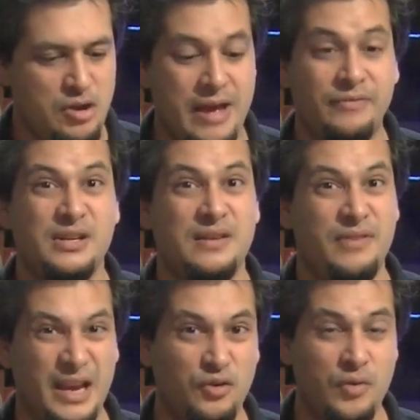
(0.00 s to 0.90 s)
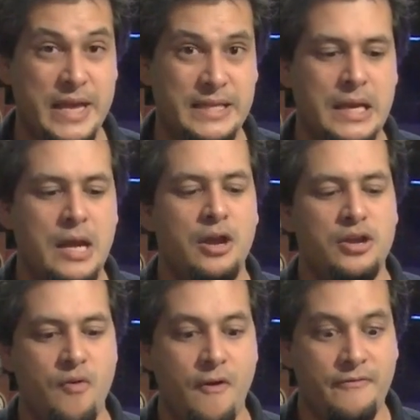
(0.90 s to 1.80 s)
you have to evacuate
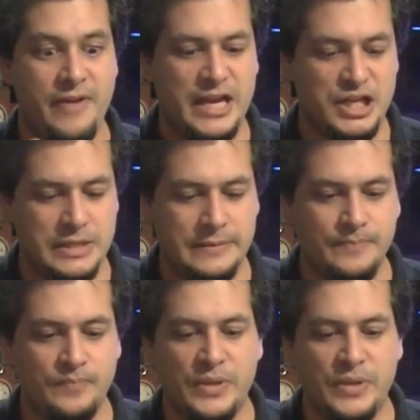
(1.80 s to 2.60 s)
your faction.